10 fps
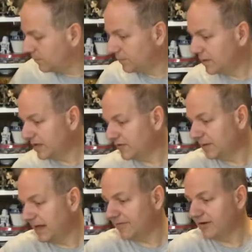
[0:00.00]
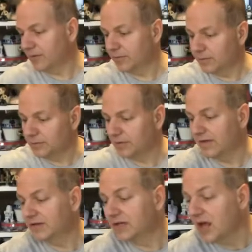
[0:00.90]
what else do we have here? Oh, we
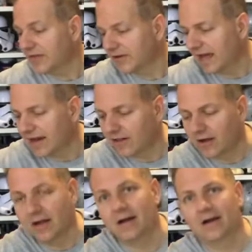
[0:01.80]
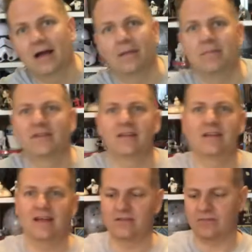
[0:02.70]
have another catalog. Ah, I miss the
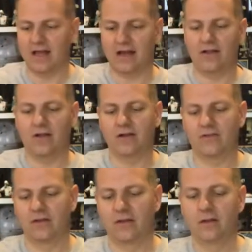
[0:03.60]
days of catalogs.